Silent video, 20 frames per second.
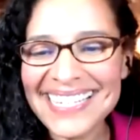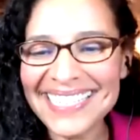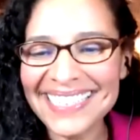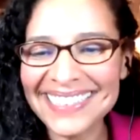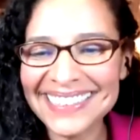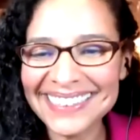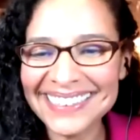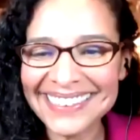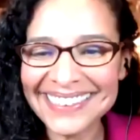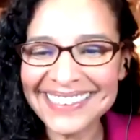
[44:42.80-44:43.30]

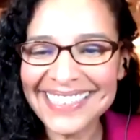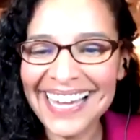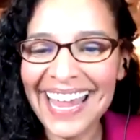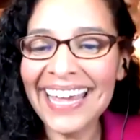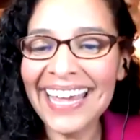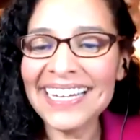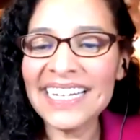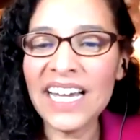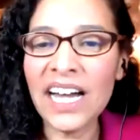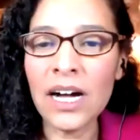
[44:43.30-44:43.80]
Mm-hmm.
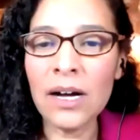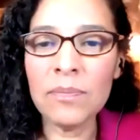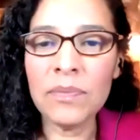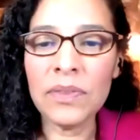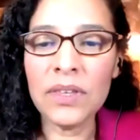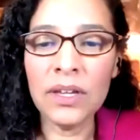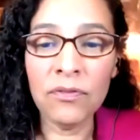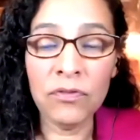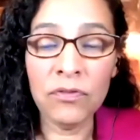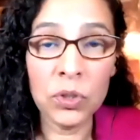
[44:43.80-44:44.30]
And
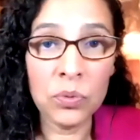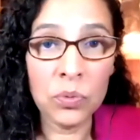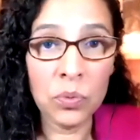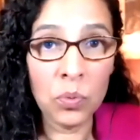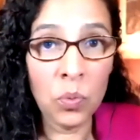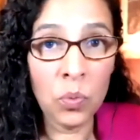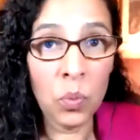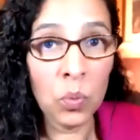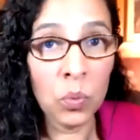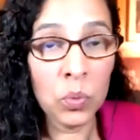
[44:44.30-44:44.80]
um, if you
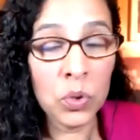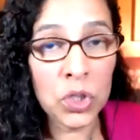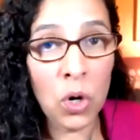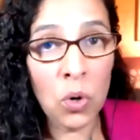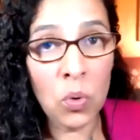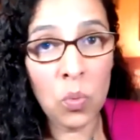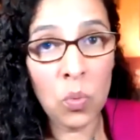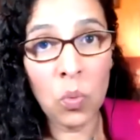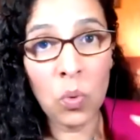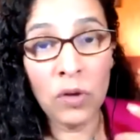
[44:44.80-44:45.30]

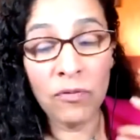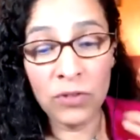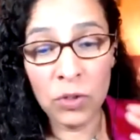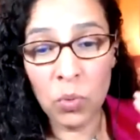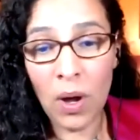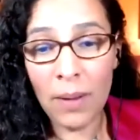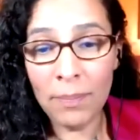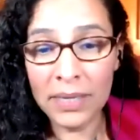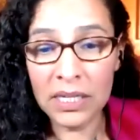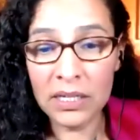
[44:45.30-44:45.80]
don't, if you
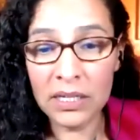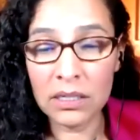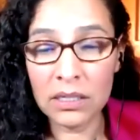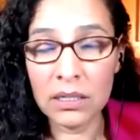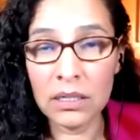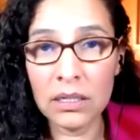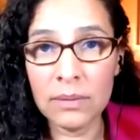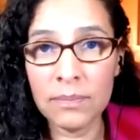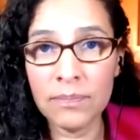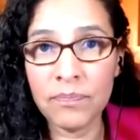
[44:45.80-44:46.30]
want me
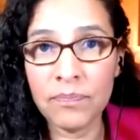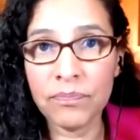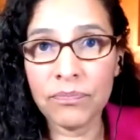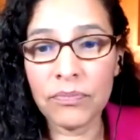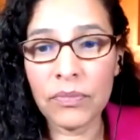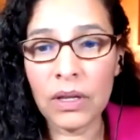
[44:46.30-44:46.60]
to um,